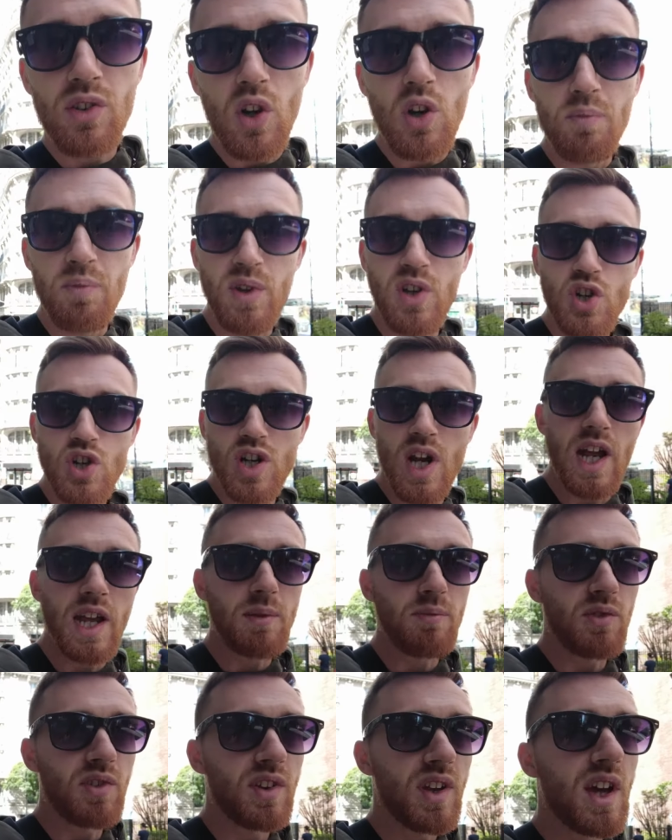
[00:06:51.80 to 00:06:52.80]
Don't be
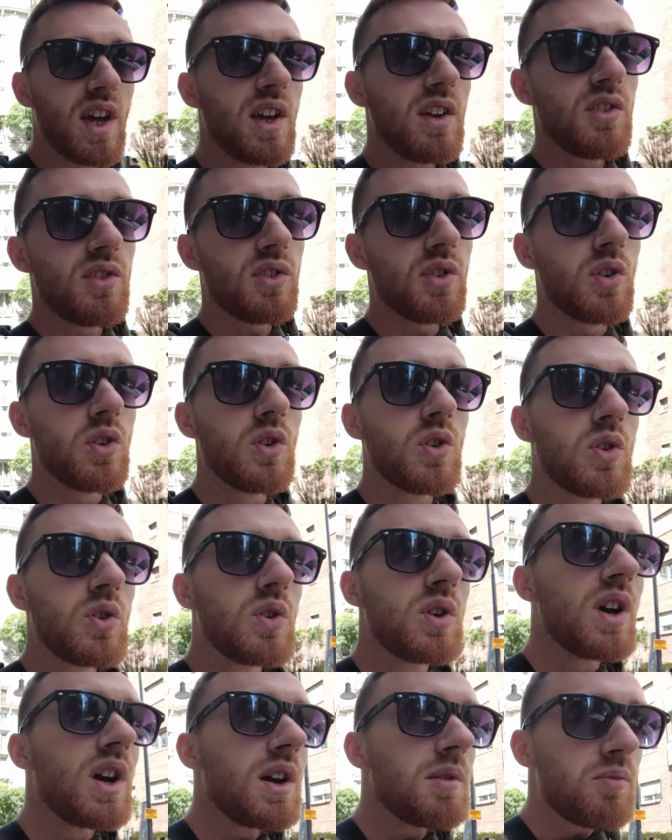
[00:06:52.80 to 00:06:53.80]
ashamed
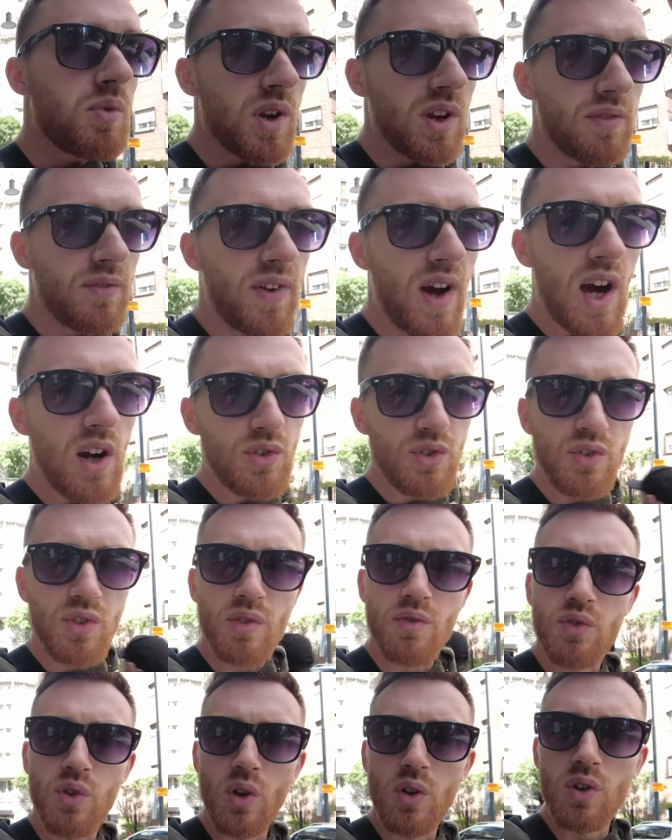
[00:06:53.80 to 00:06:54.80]
to bring thousands
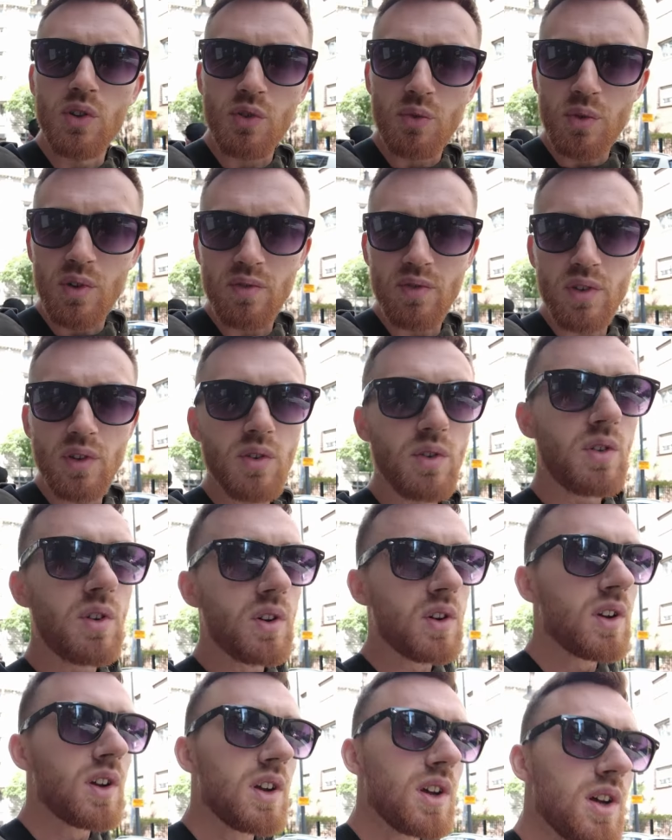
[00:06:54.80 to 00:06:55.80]
of dollars with you,
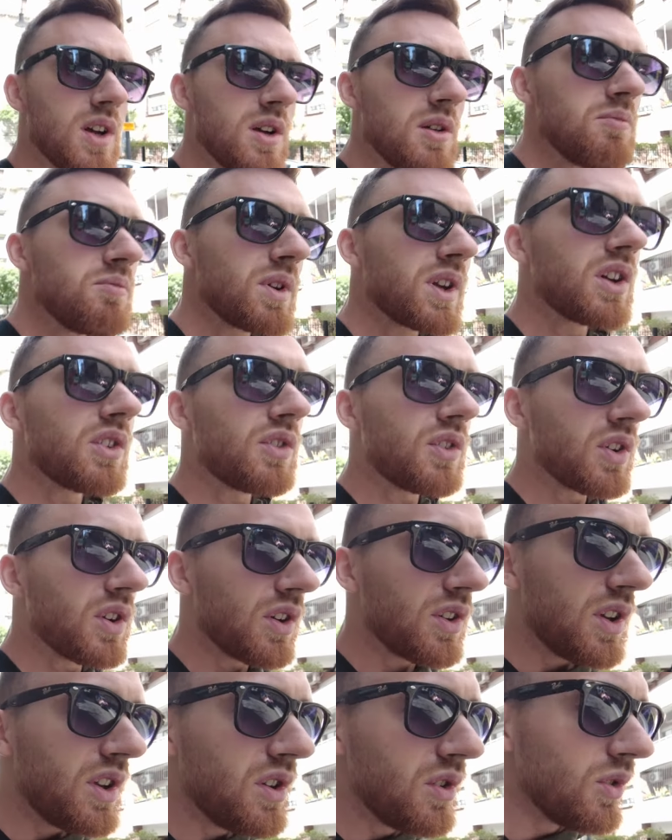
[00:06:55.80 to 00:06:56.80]
because you're
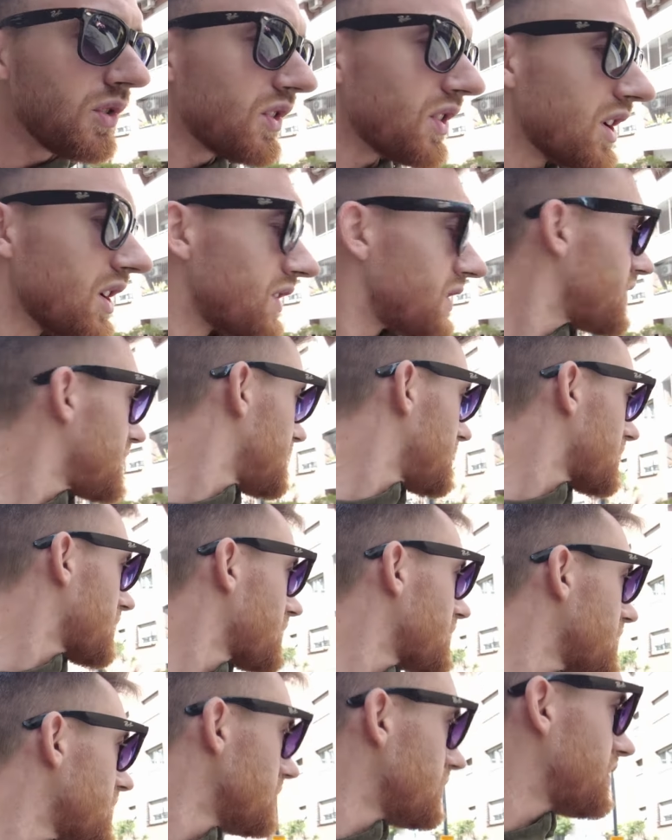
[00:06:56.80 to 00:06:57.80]
going to use it. You're
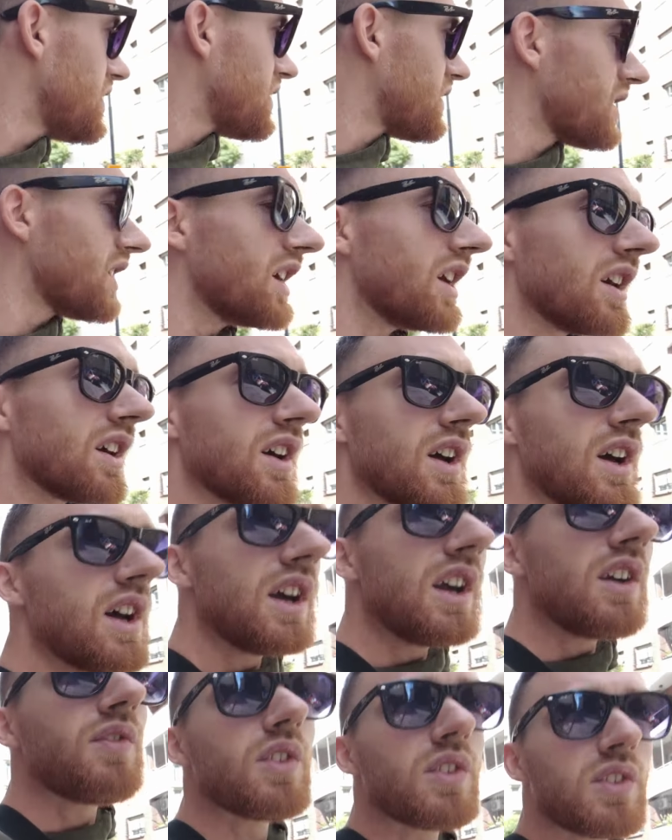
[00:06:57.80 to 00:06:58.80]
going to use it here.
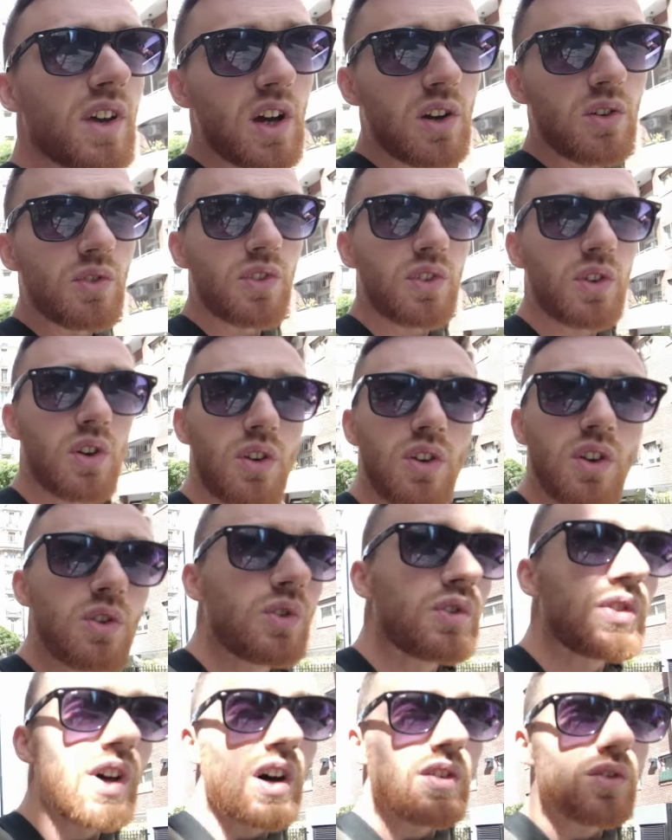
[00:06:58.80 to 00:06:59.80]
If you don't, you're going to
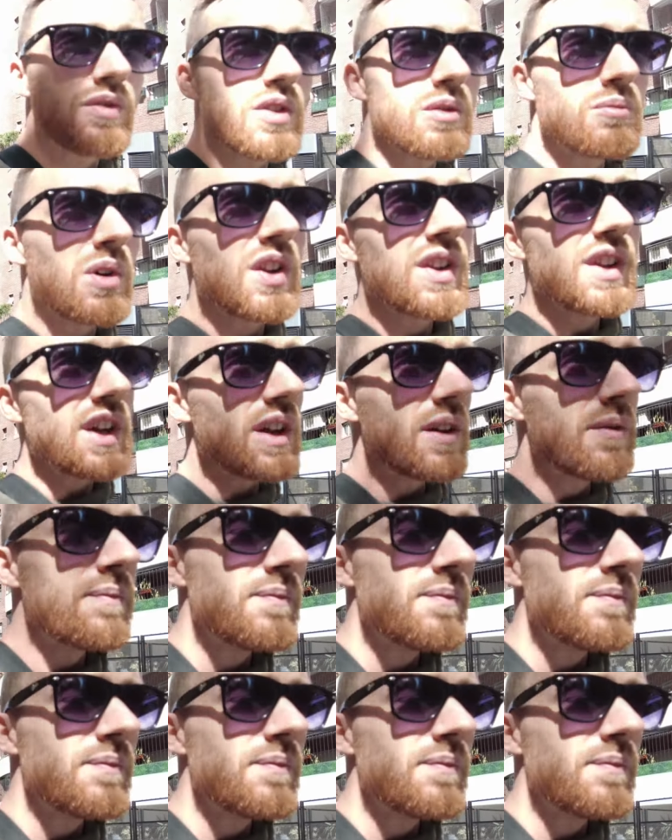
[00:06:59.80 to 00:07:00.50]
lose half of your money.